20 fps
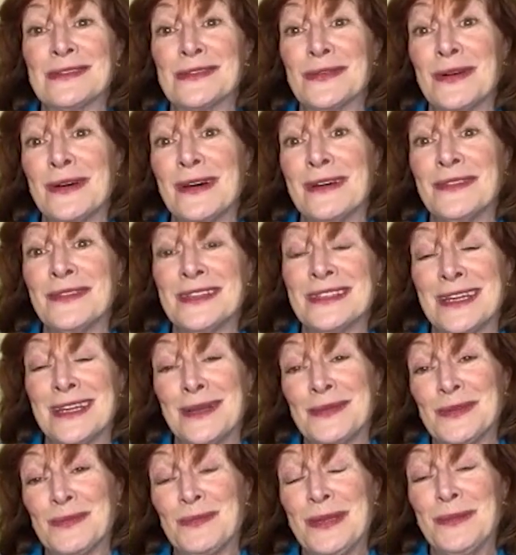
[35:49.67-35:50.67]
So
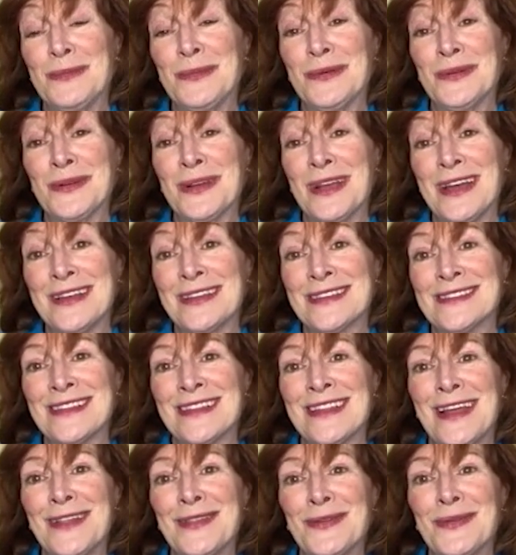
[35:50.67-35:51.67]
oftentimes people kind of
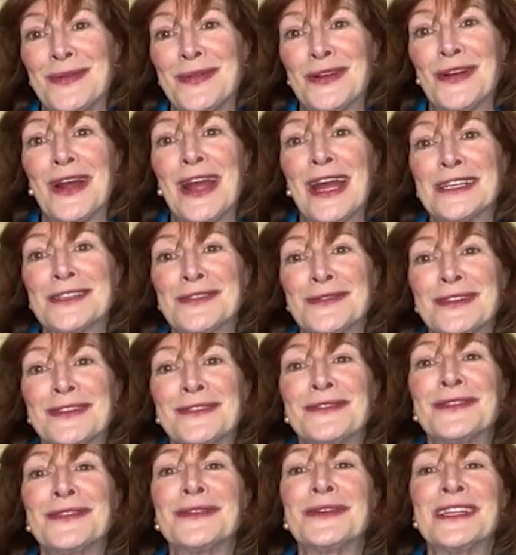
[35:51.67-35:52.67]
slide through the cracks for
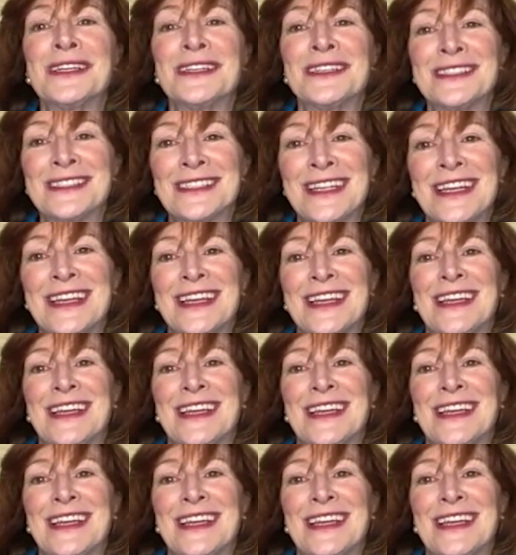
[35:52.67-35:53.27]
a few years,